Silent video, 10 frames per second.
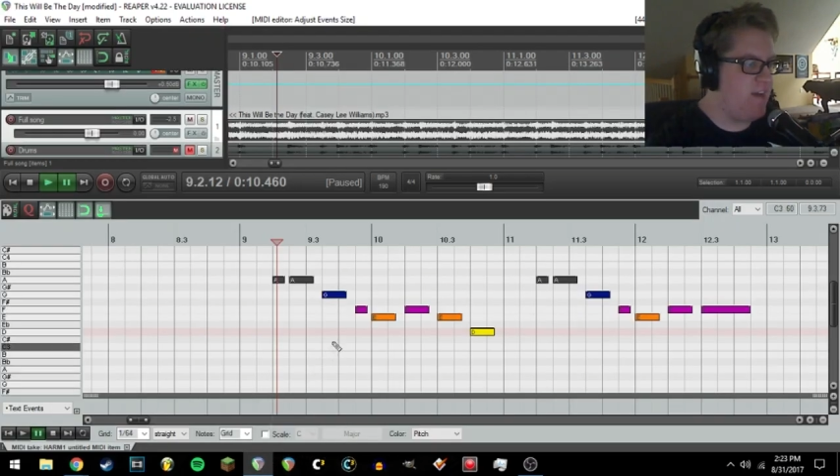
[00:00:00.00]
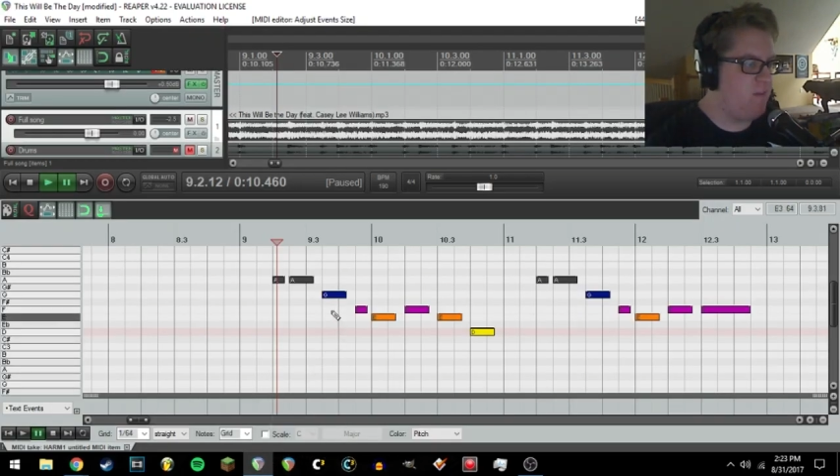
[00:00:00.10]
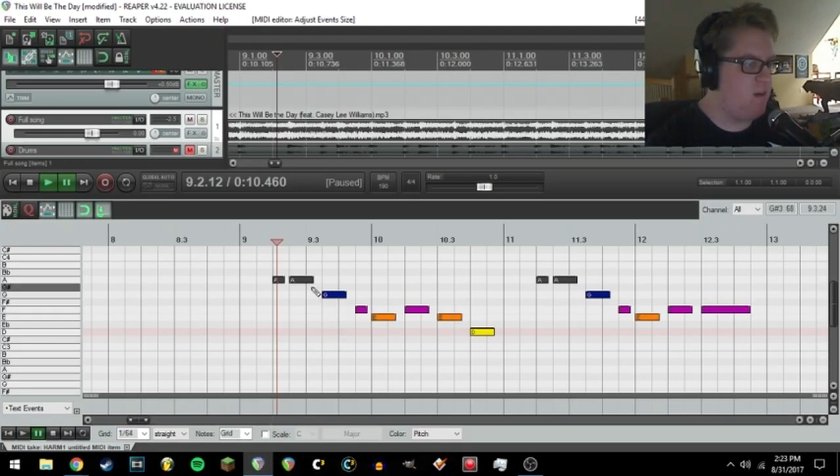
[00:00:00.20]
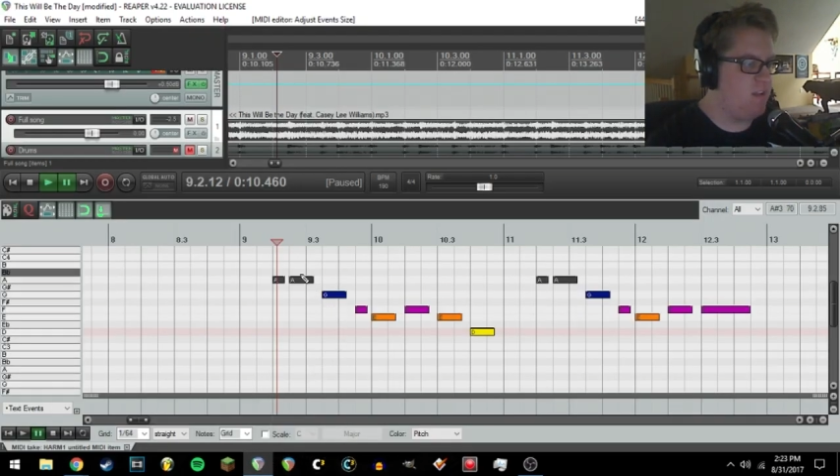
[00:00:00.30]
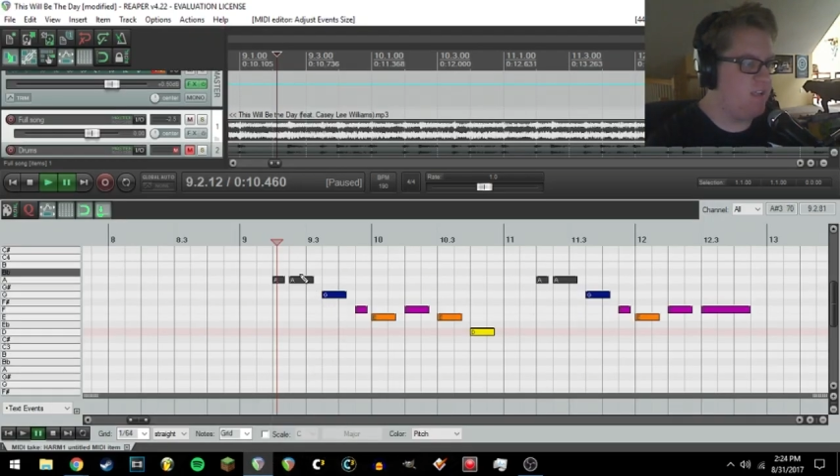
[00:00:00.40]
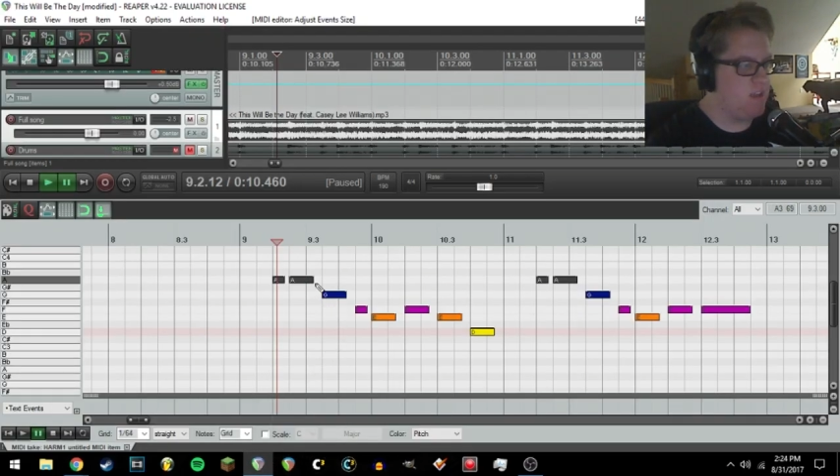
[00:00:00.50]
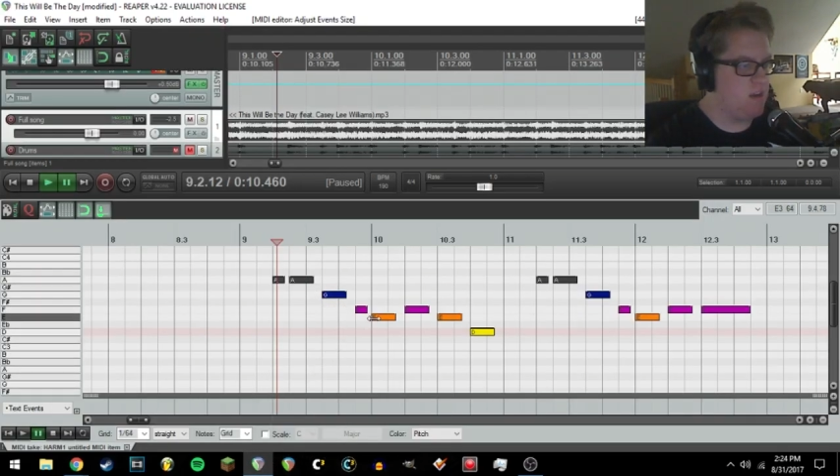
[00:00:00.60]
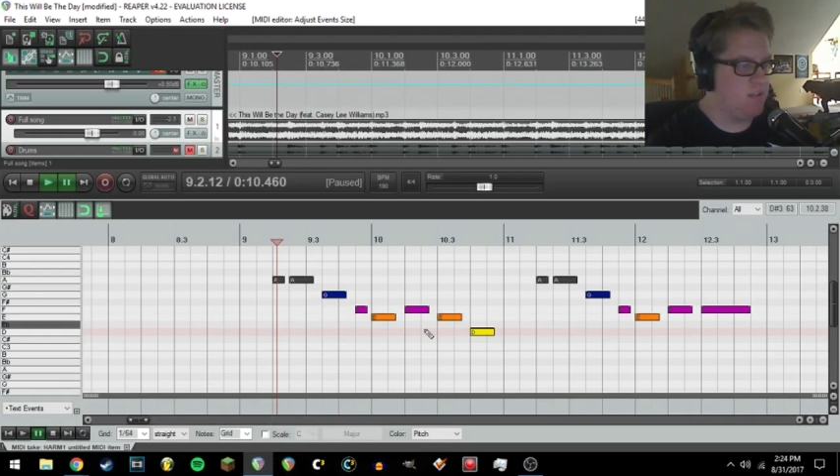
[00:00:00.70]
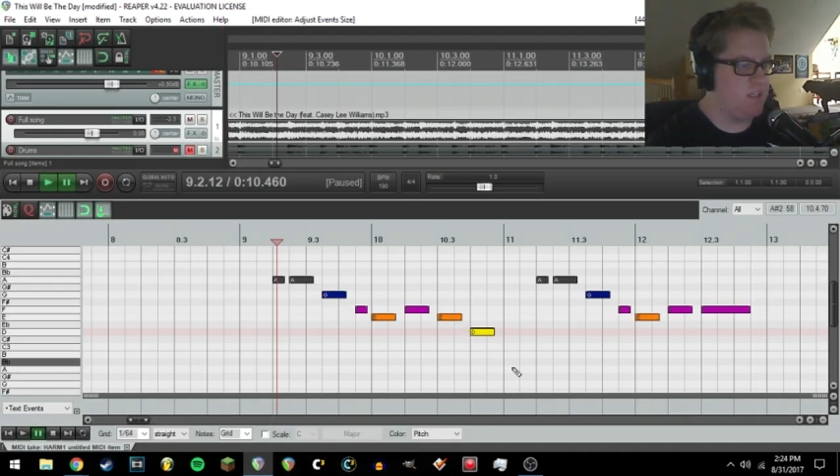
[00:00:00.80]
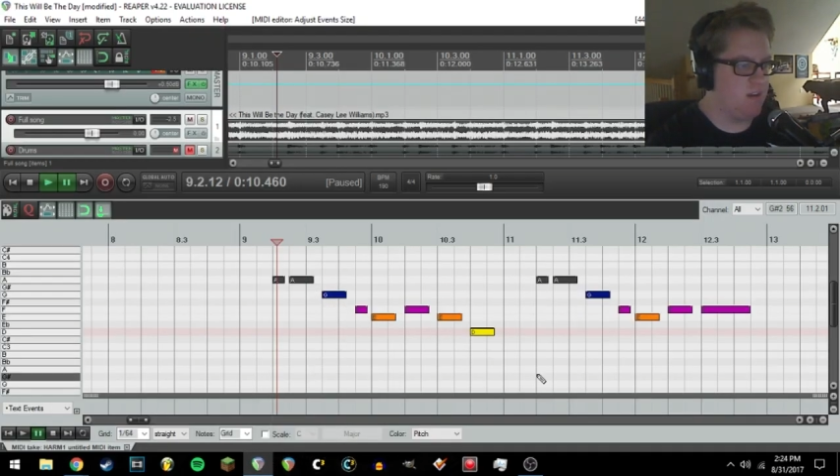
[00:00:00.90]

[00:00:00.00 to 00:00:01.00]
all these notes